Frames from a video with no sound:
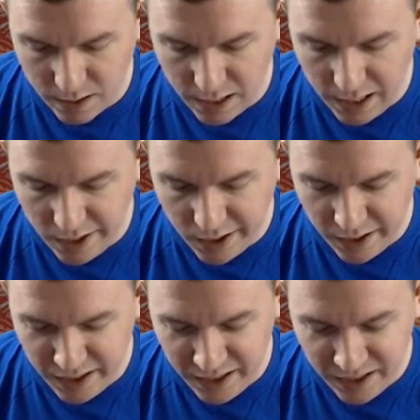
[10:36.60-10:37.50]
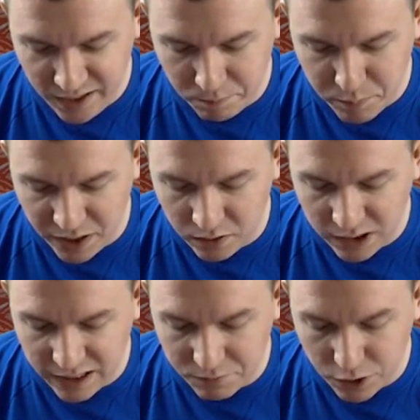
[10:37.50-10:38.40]
I
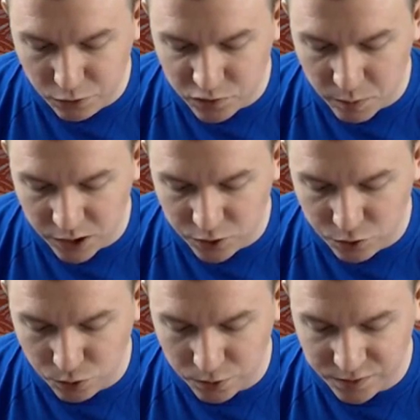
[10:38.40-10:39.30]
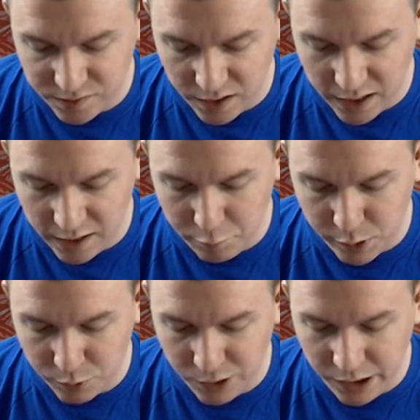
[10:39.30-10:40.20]
barely ever use smudge tools, and I've
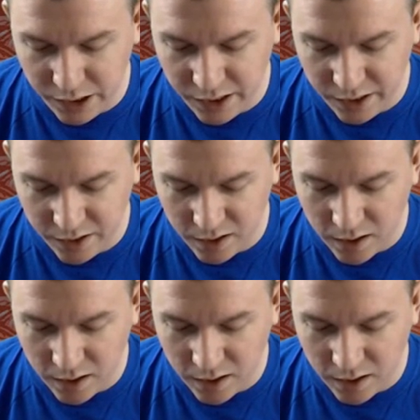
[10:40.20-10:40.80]
been reading